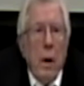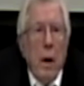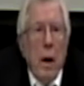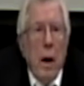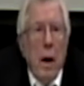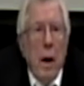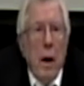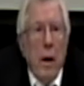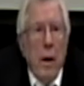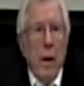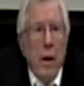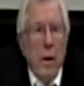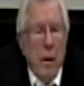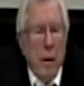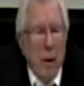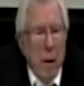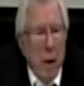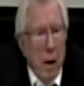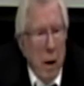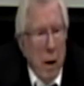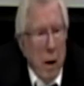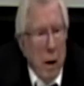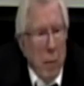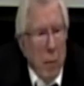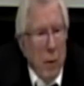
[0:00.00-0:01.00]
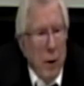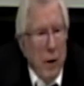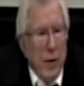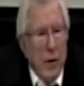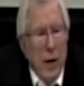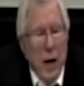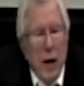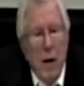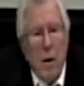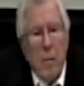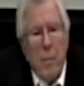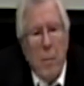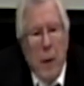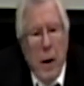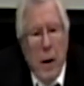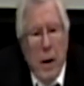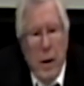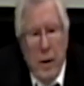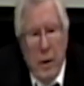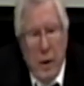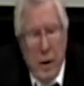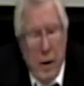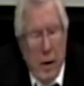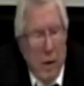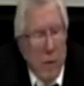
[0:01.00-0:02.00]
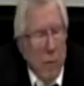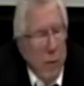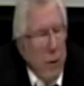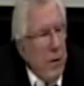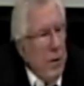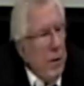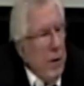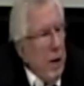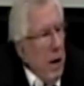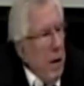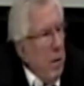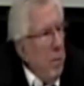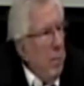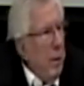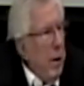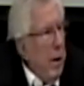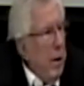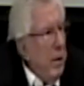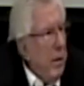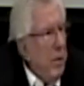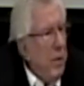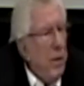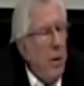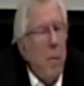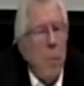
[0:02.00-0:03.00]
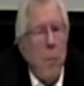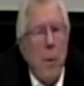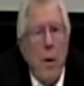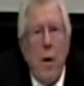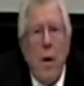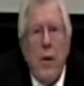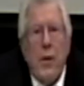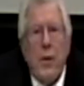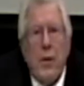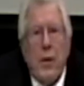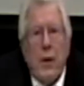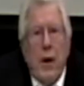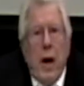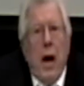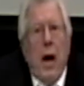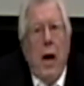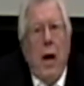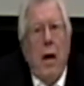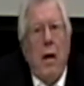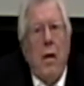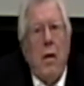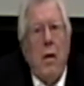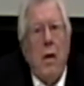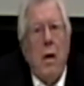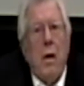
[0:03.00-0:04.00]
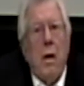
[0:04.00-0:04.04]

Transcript: I, uh, we celebrated, we celebrated the birthday